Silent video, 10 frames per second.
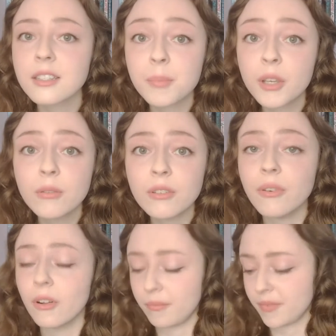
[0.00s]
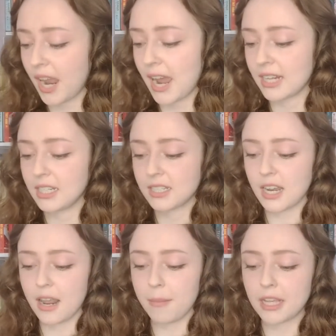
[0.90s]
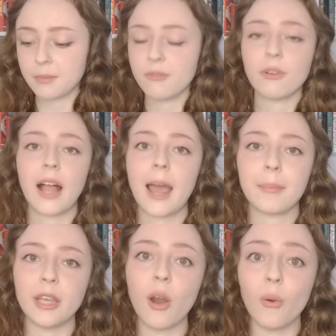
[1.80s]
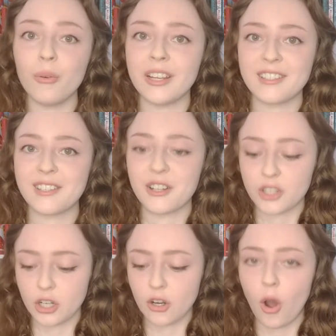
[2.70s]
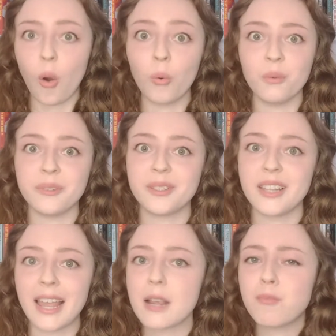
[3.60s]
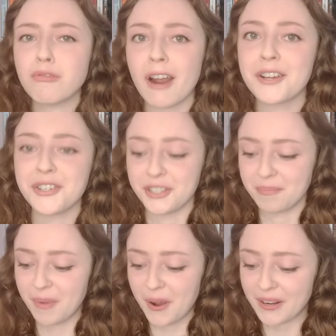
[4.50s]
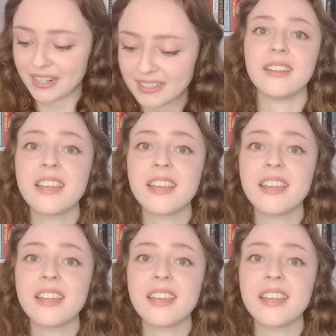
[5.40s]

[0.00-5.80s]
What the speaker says: beautiful, and it makes me feel happy owning such an old, like, precious book.